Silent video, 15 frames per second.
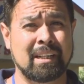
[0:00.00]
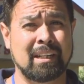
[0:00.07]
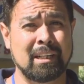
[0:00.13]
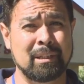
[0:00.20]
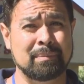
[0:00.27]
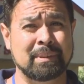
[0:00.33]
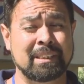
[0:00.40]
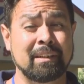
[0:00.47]

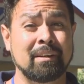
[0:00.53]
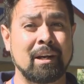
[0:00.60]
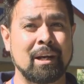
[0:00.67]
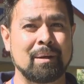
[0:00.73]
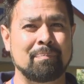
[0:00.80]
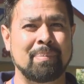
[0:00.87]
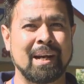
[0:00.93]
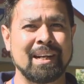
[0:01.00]
eclipse here
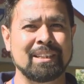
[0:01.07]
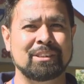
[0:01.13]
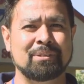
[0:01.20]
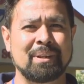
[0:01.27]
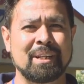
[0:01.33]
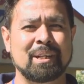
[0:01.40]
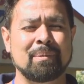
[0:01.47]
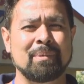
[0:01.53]
at
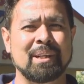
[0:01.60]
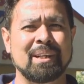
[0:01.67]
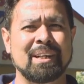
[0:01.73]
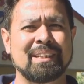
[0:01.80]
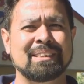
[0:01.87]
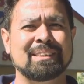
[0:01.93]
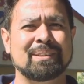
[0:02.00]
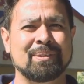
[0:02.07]
Pinetree
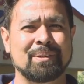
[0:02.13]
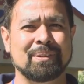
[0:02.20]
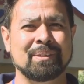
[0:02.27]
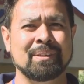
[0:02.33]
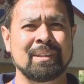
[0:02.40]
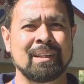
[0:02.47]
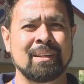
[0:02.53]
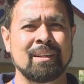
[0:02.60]
Community
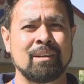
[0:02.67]
School.